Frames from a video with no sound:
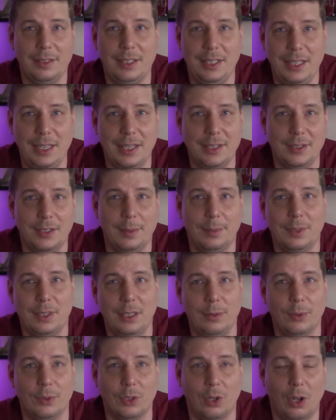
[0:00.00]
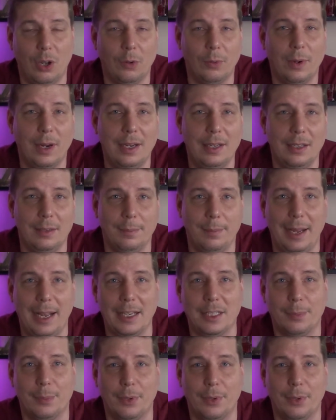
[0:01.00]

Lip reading: TSMC was already in mass